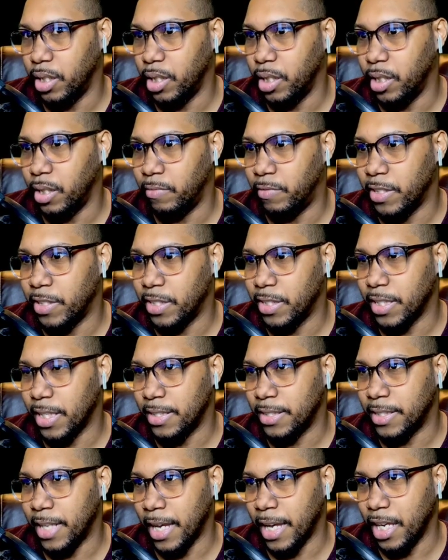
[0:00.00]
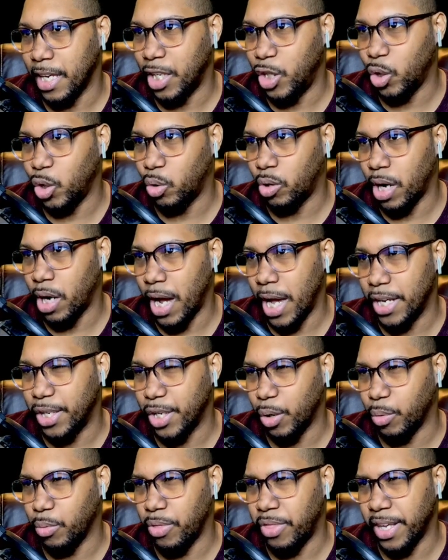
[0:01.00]
If this is a second Kiora, I
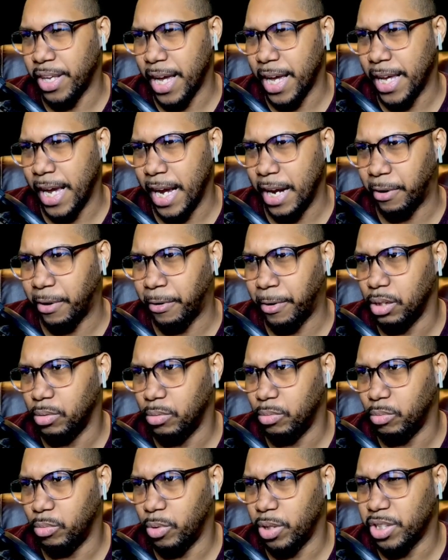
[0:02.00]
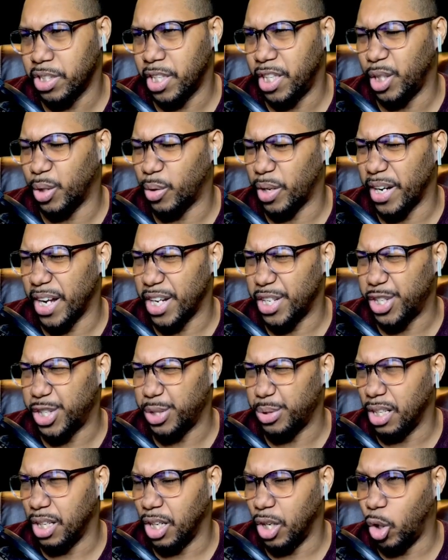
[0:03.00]
don't think I care. What does Kiora net you?
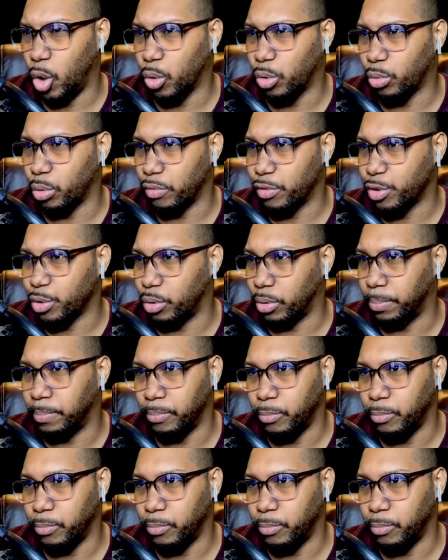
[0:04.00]
Old Growth Troll.